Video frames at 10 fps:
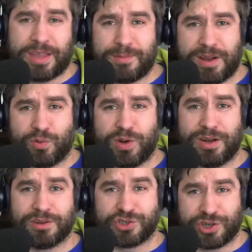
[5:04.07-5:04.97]
that means we
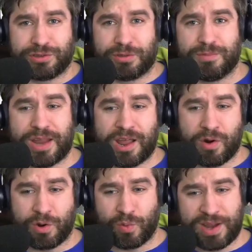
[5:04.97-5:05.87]
need to shut them
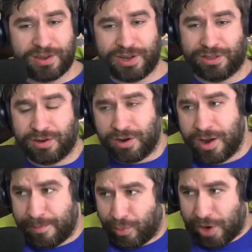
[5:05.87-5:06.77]
down or regulate their
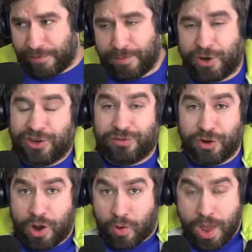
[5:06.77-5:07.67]
profit margins?
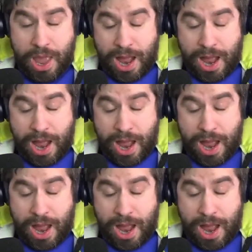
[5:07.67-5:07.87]
No.